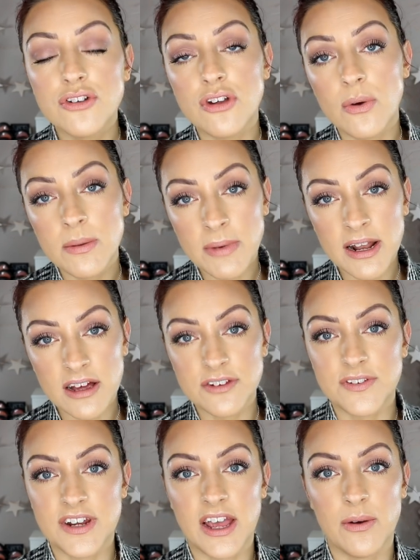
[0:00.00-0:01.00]
So in my
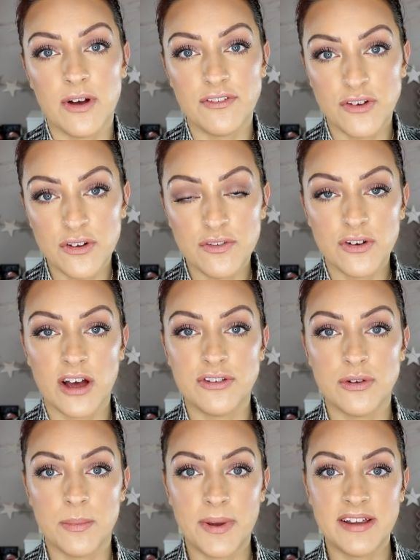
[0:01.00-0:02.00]
last video, a few of you guys
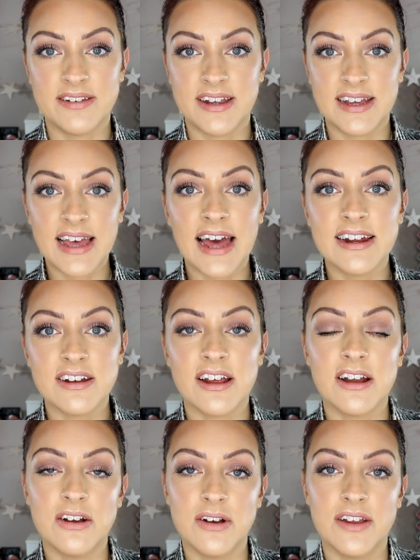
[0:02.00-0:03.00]
who are based in
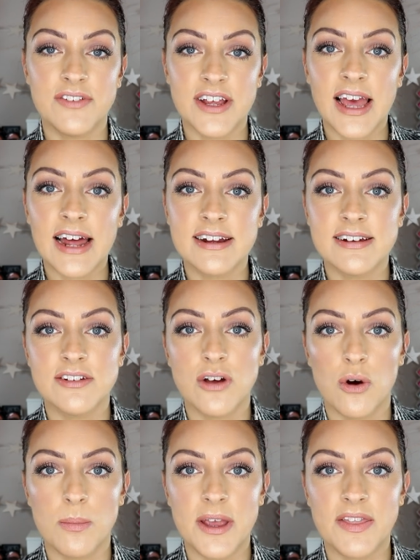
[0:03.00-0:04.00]
Canada, who live in Canada,
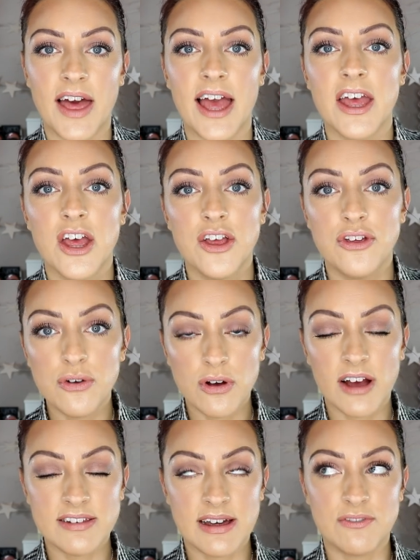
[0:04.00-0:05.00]
told me that you
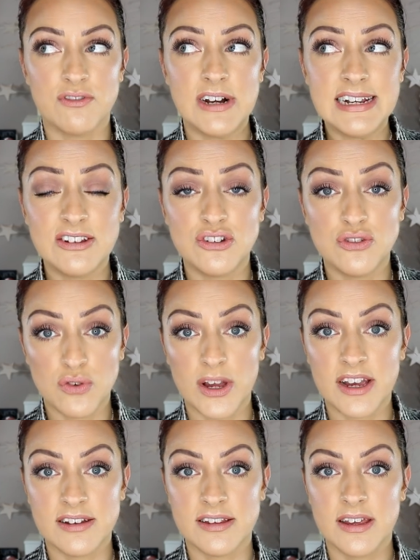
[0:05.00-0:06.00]
guys have really
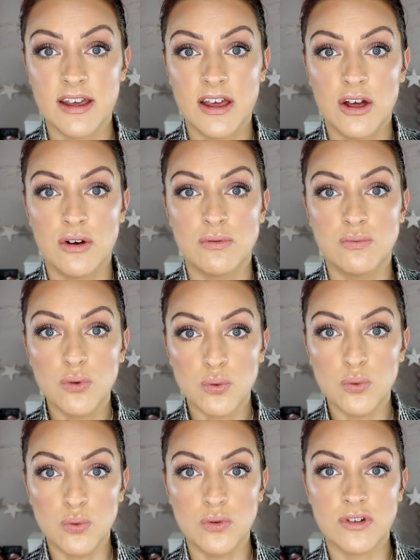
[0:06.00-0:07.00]
strict
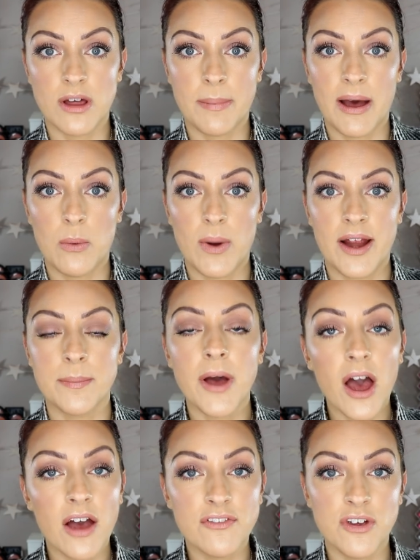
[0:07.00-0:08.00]
rules about wearing
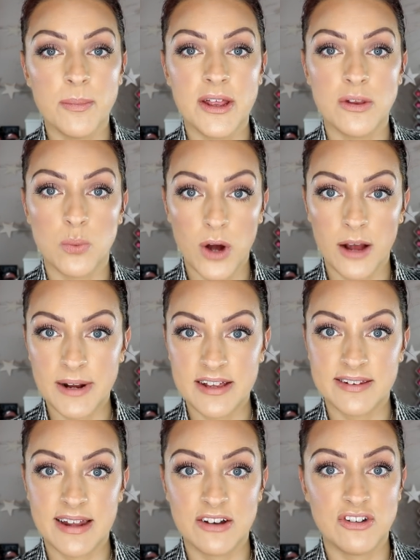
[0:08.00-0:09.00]
perfume in the
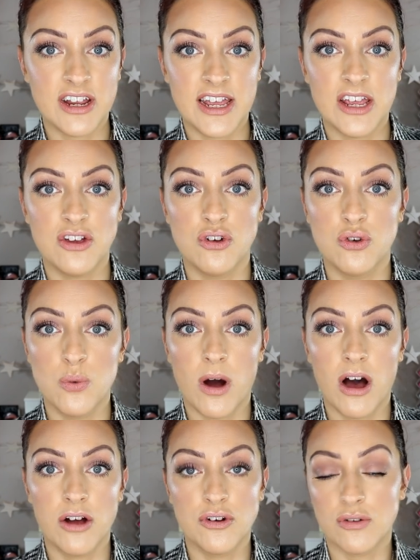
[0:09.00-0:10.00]
workplace, and actually you
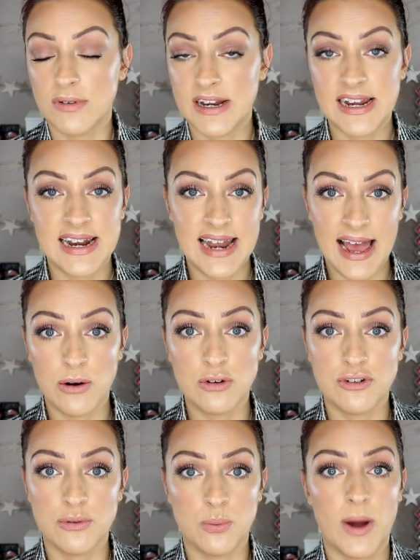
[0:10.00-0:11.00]
are not really
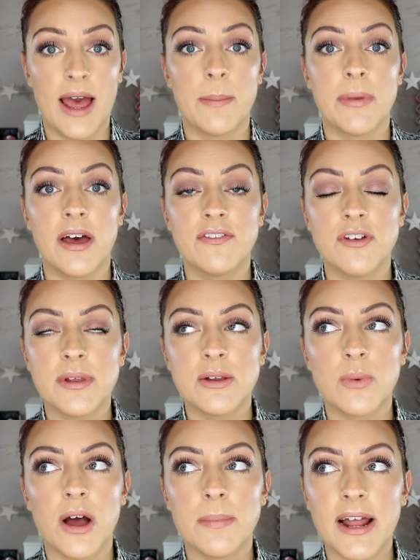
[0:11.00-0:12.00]
allowed to wear perfume in the
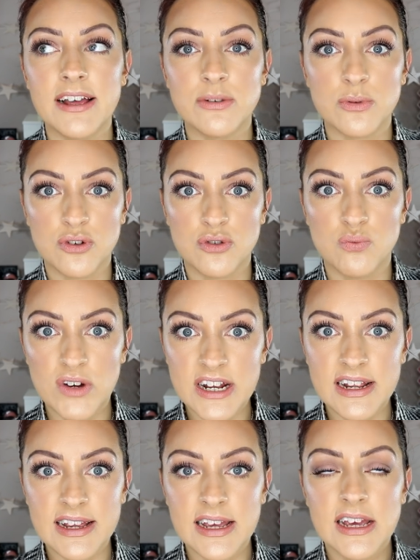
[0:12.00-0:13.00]
workplace, which is
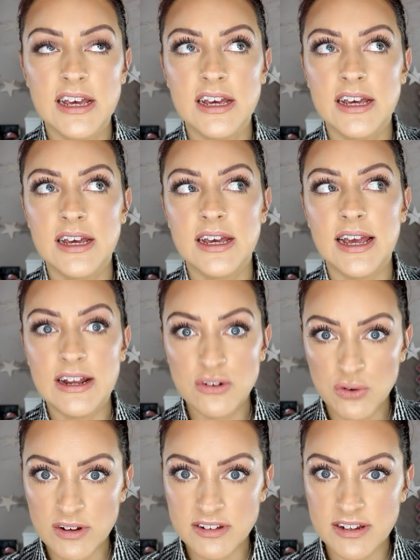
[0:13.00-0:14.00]
really
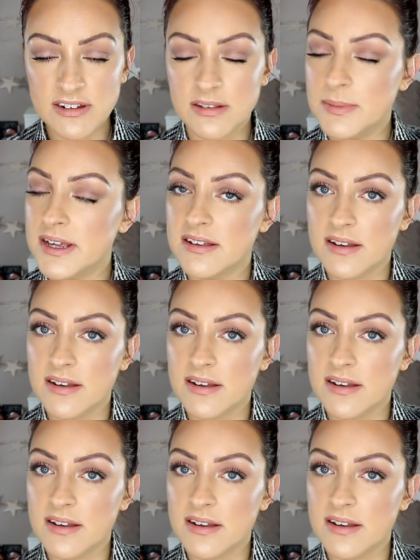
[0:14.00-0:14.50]
interesting to me because